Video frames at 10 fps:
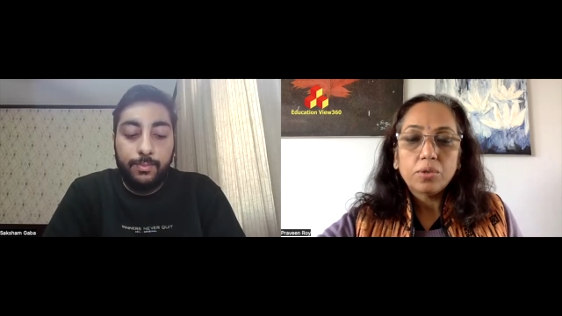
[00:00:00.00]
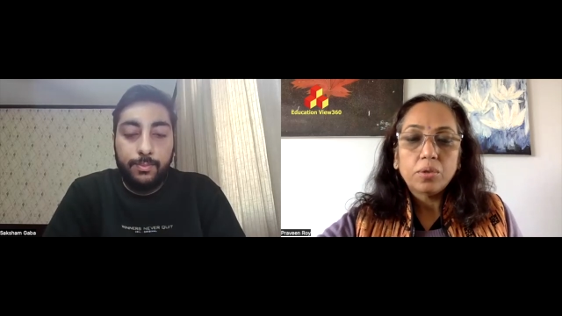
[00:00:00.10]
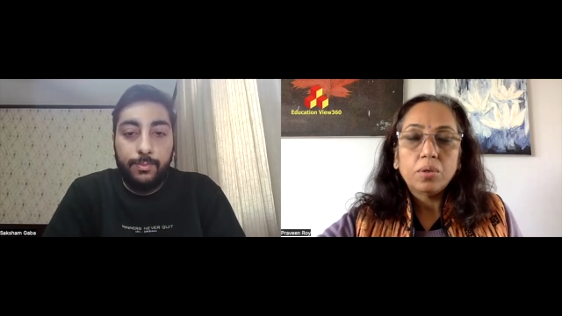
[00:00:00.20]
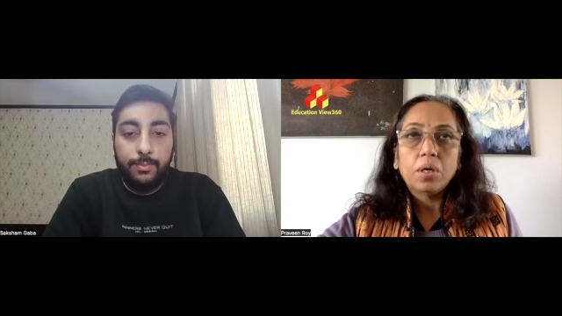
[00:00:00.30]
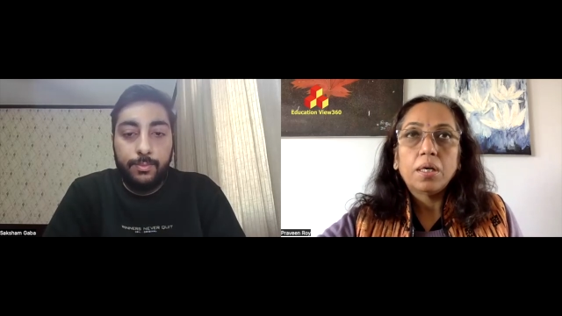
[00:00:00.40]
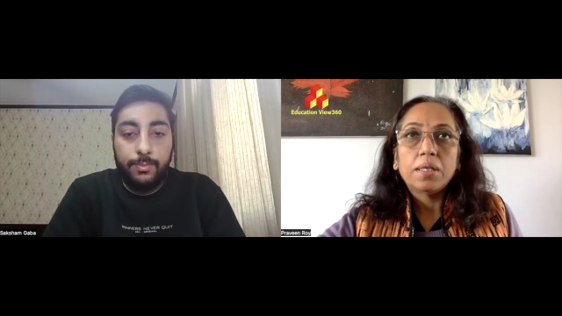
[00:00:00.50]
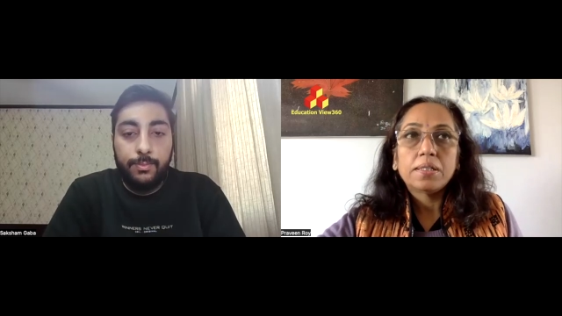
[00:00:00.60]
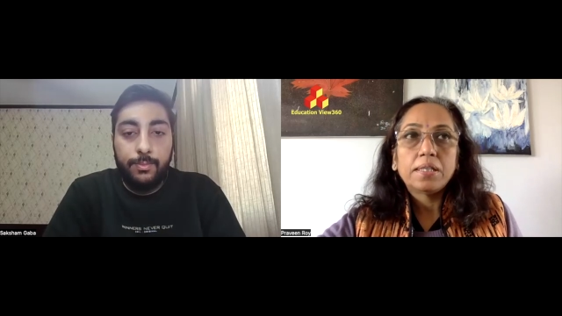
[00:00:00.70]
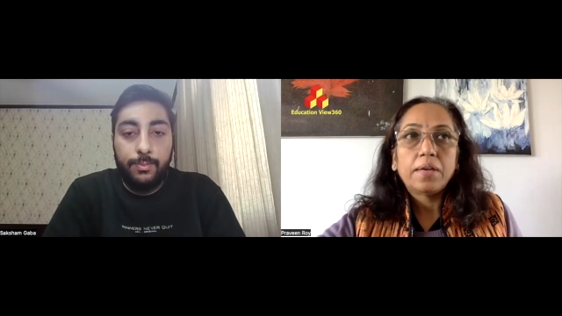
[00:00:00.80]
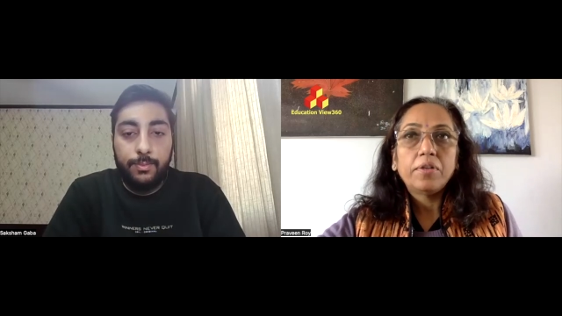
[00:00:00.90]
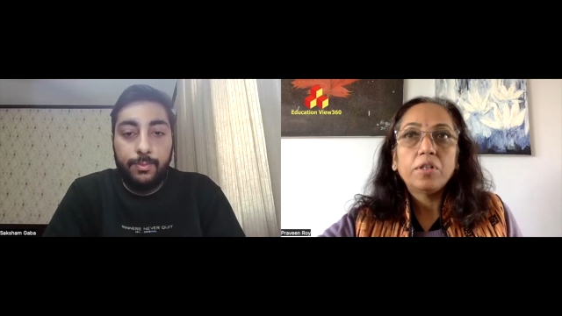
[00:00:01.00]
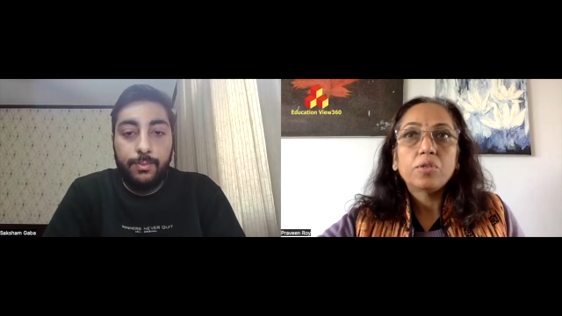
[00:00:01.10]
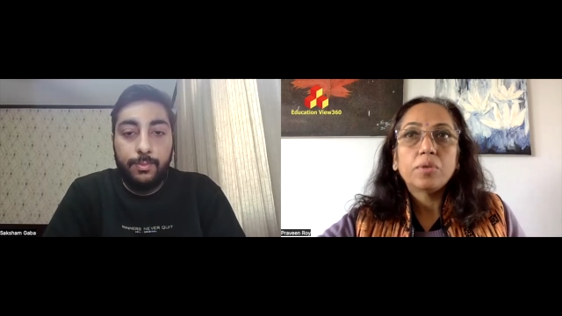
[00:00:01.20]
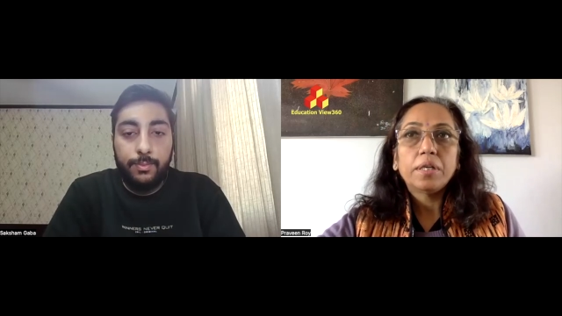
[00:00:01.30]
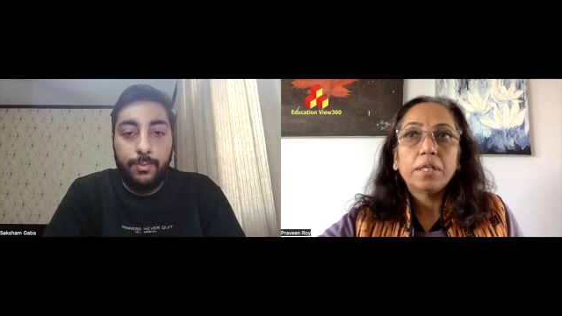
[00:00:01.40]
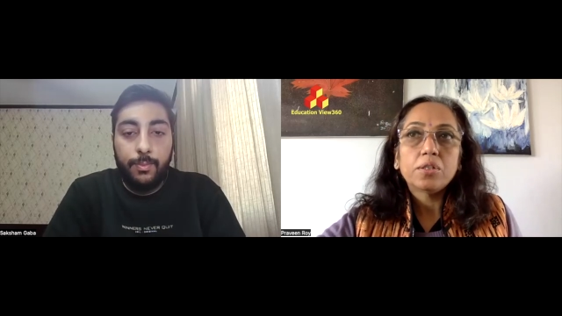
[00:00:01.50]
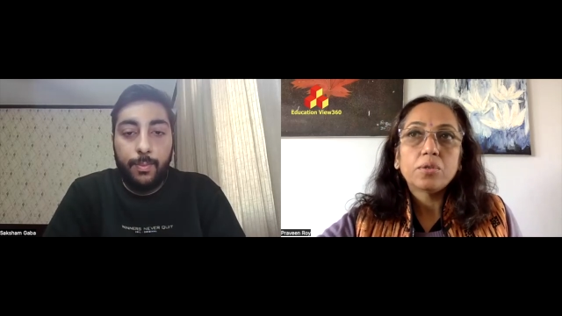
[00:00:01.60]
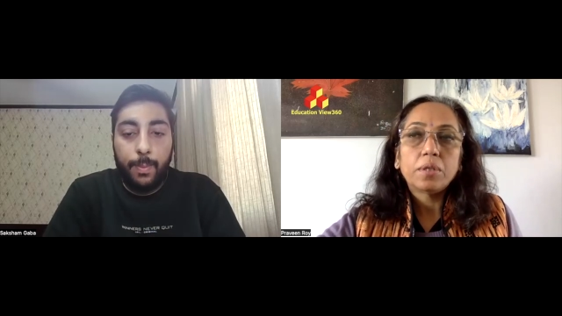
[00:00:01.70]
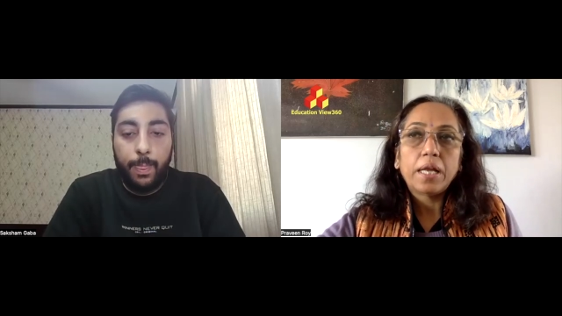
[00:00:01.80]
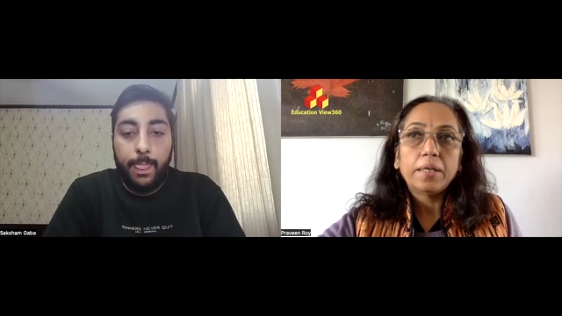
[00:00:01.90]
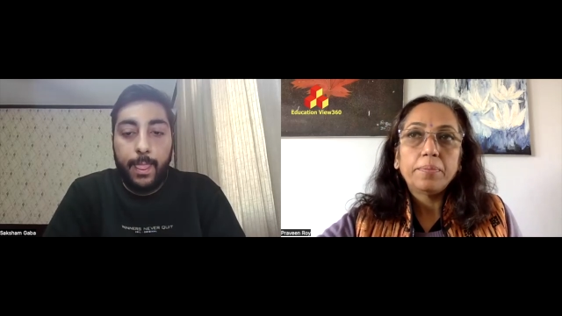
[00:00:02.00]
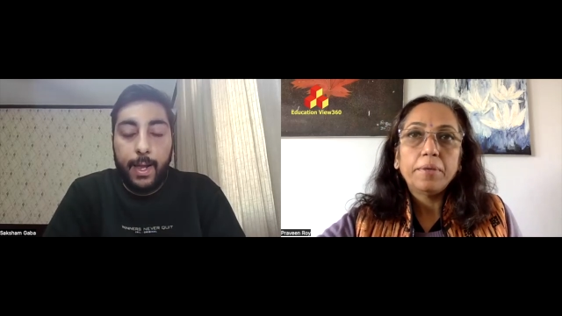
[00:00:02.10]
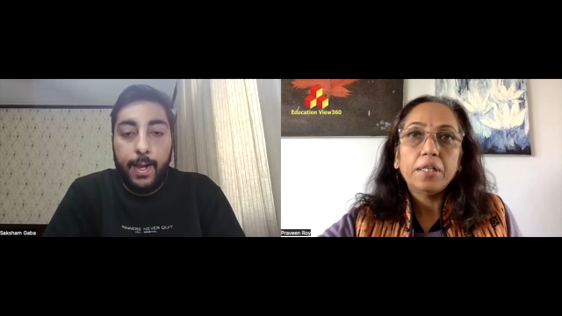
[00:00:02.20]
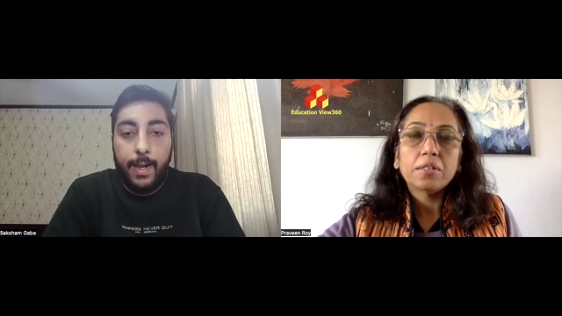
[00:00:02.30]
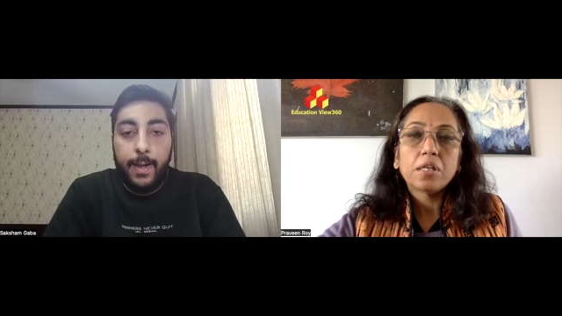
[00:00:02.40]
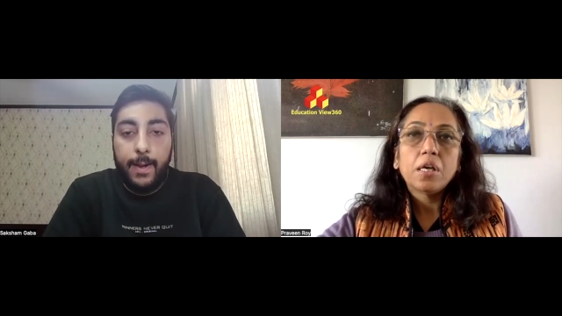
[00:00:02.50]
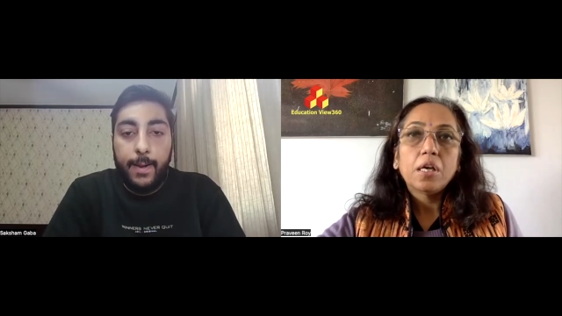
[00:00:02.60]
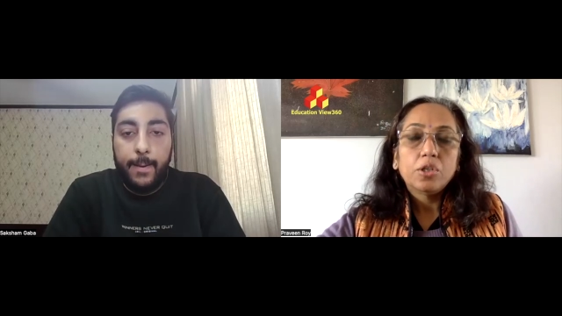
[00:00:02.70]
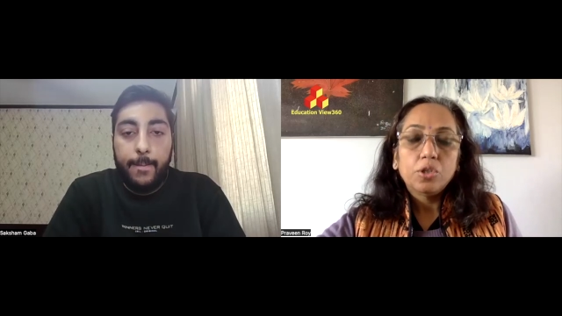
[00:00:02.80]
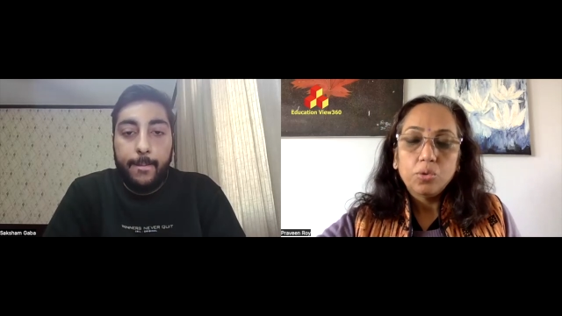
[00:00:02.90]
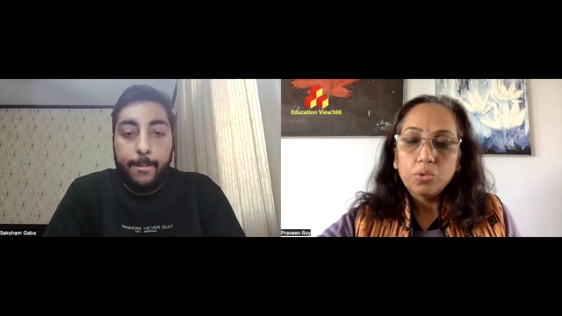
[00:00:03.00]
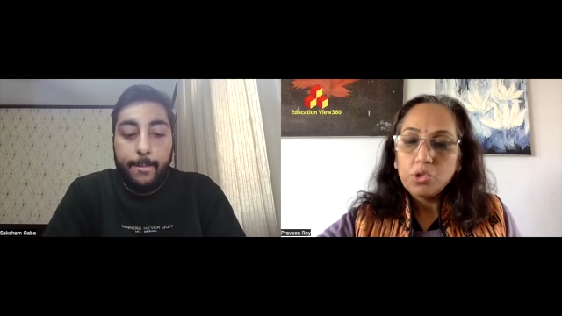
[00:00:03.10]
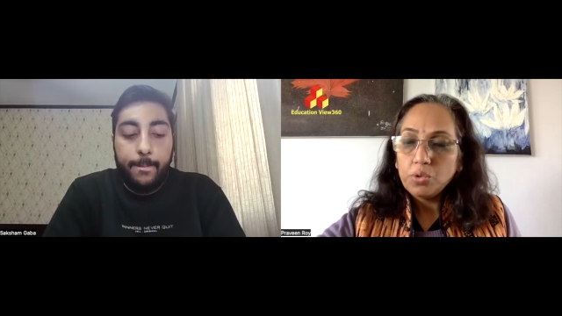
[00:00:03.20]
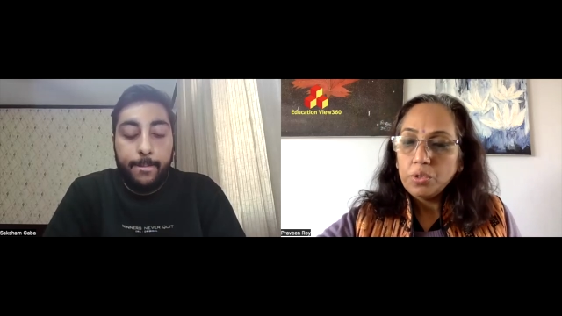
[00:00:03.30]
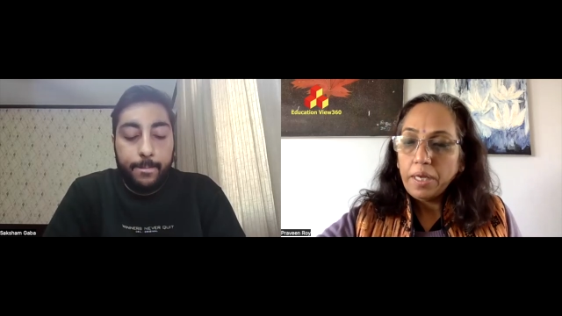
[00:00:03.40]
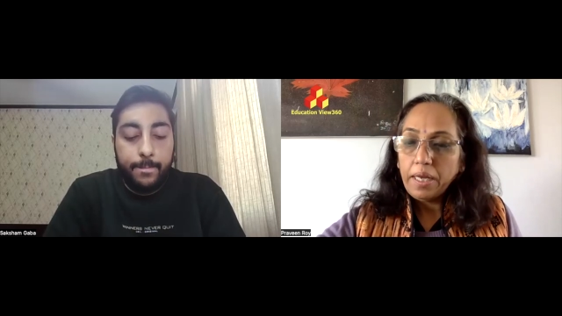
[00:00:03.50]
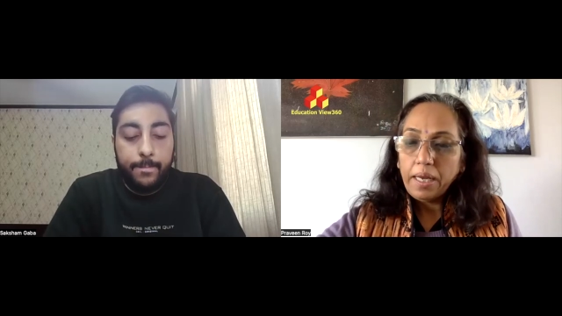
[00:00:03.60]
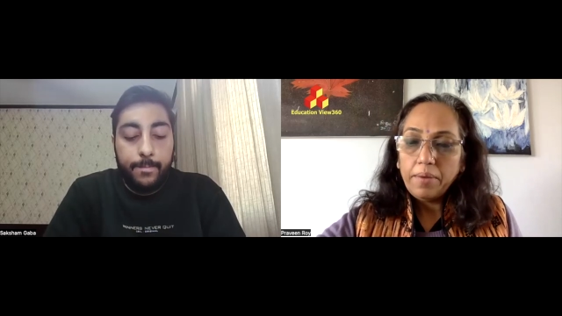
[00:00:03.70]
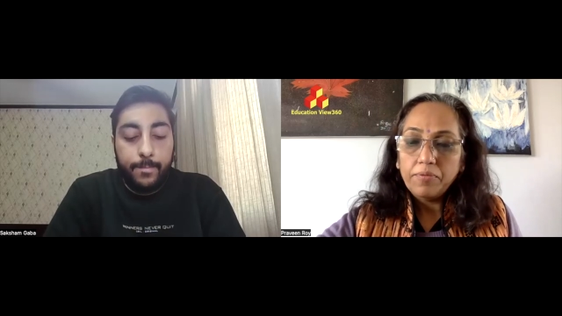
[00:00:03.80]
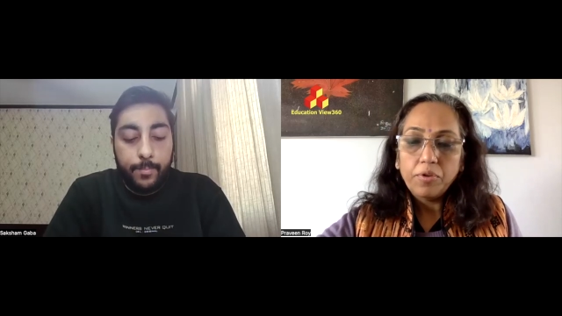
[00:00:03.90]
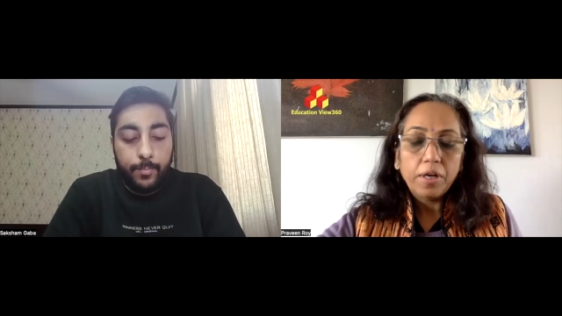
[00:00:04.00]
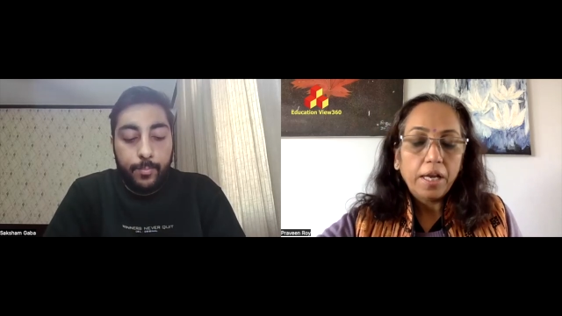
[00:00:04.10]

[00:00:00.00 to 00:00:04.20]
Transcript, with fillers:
Speaker 1: so uh, 720, so that means you should aim for